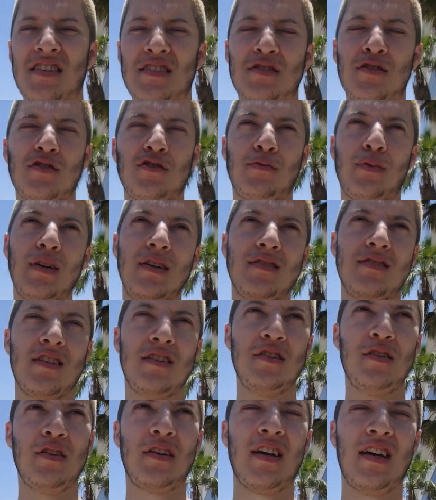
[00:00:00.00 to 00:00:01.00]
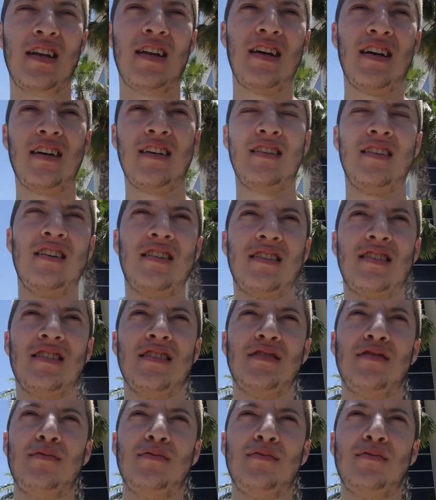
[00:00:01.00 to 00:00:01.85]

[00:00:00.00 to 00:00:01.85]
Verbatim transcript: like those plates that you get at like a,